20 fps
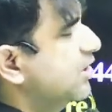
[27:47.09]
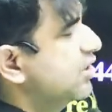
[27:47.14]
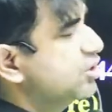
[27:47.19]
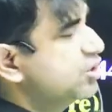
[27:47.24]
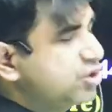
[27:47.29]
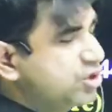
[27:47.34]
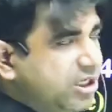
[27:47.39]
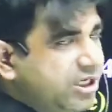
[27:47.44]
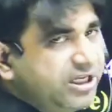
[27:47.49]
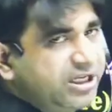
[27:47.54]

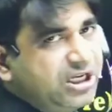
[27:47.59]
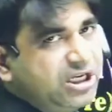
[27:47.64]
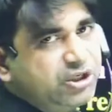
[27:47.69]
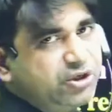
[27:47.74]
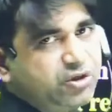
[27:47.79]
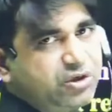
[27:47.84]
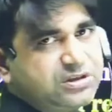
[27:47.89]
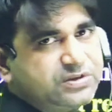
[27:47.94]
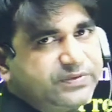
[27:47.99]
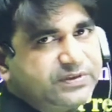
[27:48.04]
sharing
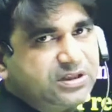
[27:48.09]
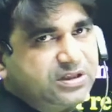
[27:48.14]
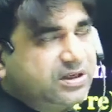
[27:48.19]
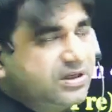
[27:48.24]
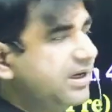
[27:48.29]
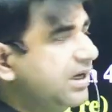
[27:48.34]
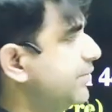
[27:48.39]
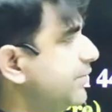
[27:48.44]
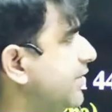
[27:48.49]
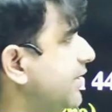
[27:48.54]
electrons with other
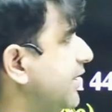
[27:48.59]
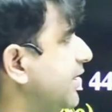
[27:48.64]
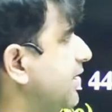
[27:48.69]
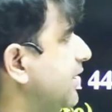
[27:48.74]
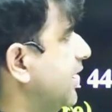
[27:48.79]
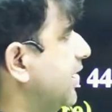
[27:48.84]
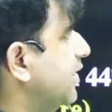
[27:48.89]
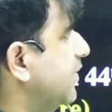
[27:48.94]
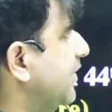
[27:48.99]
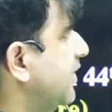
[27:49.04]
carbon
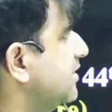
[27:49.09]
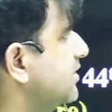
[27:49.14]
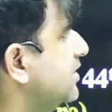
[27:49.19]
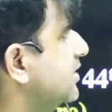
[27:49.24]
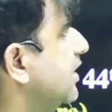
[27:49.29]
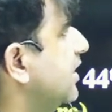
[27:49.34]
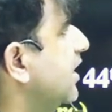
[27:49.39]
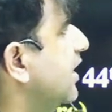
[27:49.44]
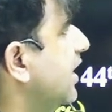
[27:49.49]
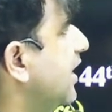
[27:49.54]
elements,
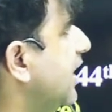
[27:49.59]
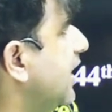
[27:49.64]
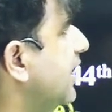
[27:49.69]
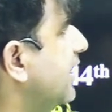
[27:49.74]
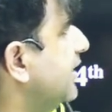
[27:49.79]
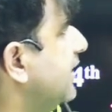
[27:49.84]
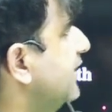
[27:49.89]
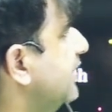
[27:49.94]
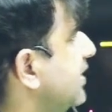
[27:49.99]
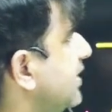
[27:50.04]

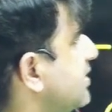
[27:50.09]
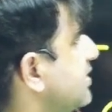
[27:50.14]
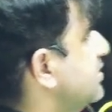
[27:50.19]
and it has